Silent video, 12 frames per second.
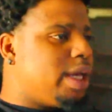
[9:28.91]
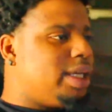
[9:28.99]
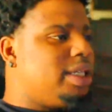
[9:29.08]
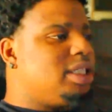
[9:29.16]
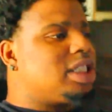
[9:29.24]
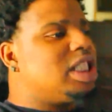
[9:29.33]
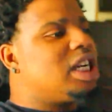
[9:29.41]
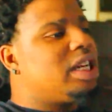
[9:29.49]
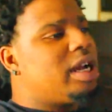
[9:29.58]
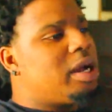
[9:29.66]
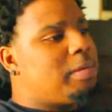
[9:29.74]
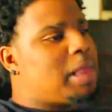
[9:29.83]
and they just
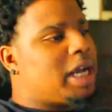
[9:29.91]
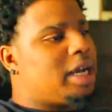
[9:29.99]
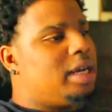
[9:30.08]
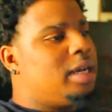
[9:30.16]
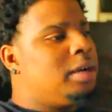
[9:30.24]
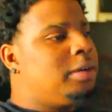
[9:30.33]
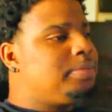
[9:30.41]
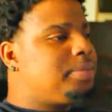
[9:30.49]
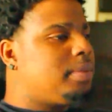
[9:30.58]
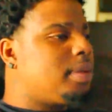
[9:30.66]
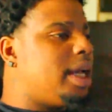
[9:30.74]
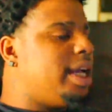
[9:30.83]
looking at him like a
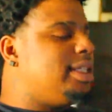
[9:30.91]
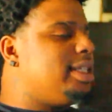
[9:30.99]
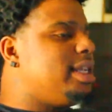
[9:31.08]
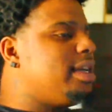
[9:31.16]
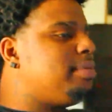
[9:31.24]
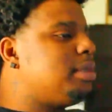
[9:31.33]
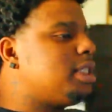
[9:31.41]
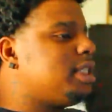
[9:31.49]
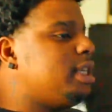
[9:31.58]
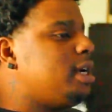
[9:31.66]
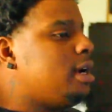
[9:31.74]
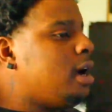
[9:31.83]
ATM
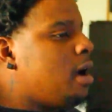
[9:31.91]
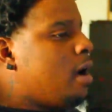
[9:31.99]
machine.